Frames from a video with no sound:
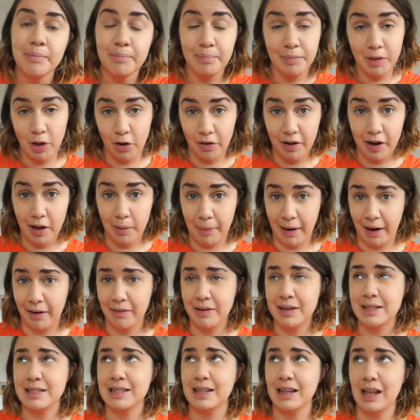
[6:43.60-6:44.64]
L'Oreal
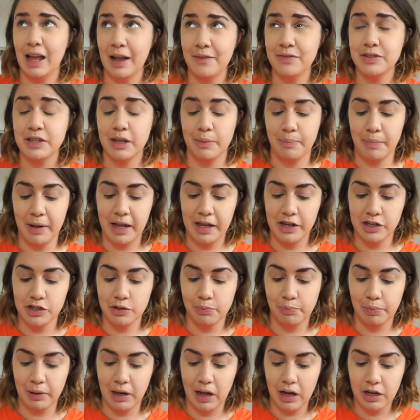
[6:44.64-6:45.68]
Paris Life's a
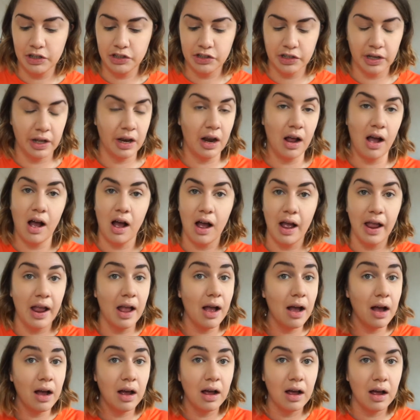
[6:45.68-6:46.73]
Peach Blush, and
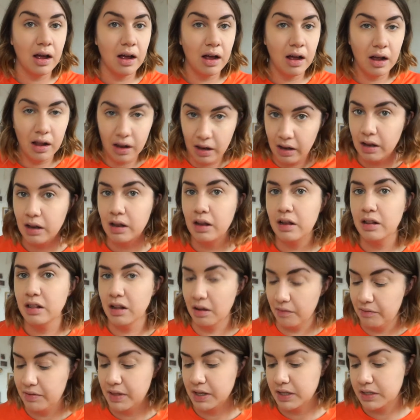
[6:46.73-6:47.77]
I
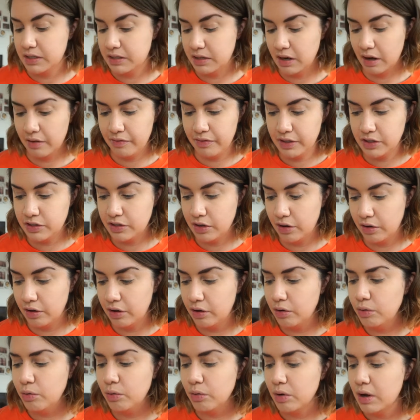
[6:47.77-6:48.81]
love this stuff, it's so
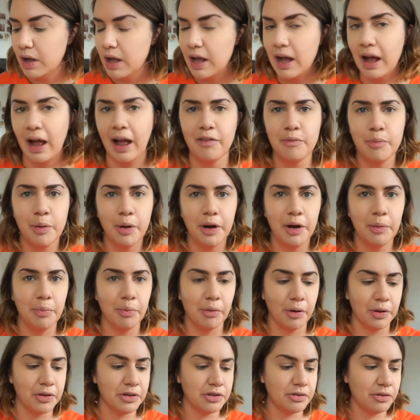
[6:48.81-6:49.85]
good. Ooh, I haven't put any
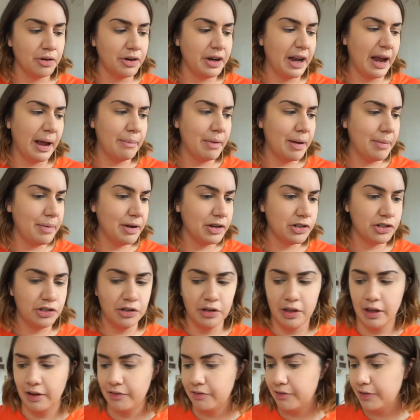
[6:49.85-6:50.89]
bronzer on yet, maybe I should do
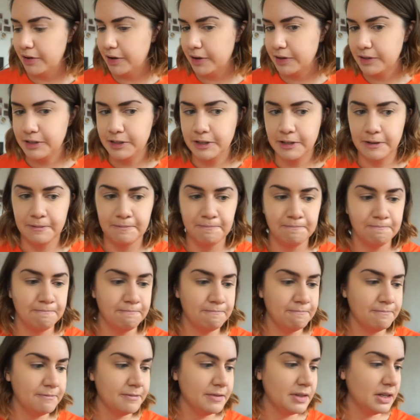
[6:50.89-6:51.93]
that first.
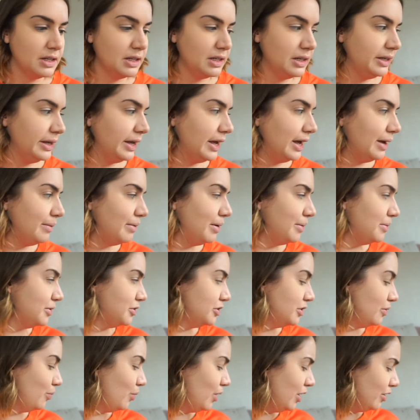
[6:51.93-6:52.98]
Yeah, maybe we
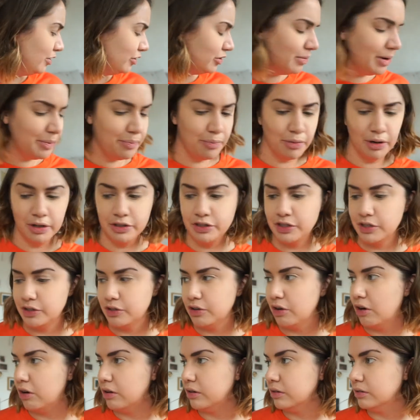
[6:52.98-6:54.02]
should. Where are all my brushes
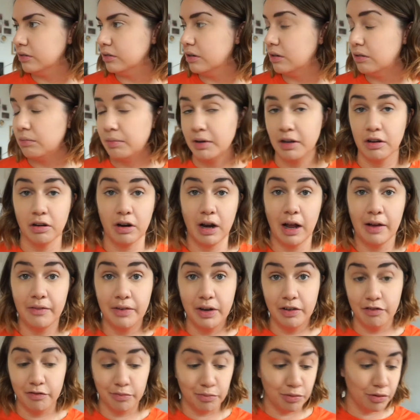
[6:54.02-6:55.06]
gone? Oh my God, I
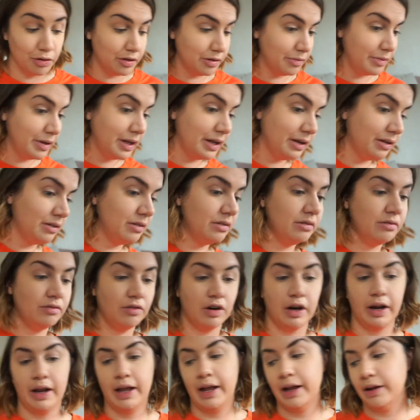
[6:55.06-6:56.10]
haven't even brought them in.
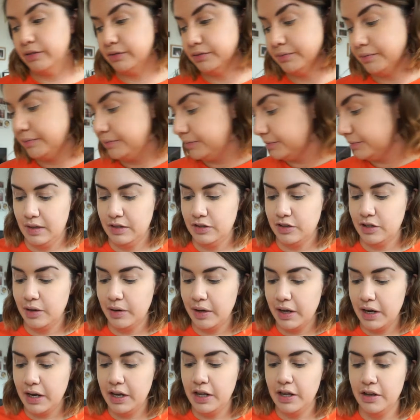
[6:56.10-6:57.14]
Right, hang on. So I'm
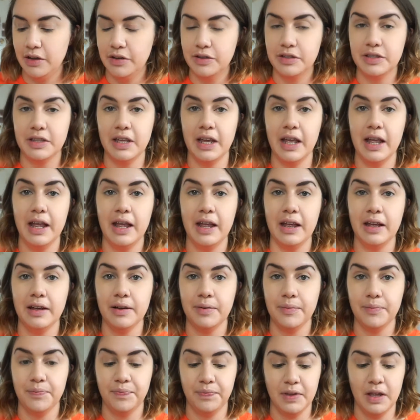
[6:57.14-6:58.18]
gonna use
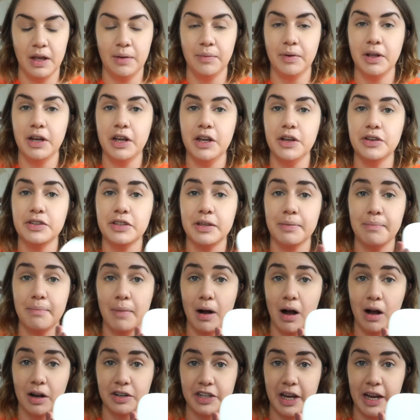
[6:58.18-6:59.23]
the
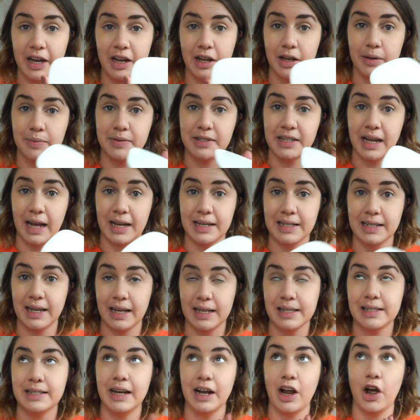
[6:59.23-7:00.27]
Marc Jacobs
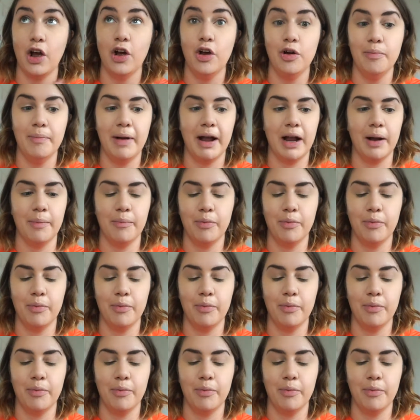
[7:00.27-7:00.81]
Tantastic Omega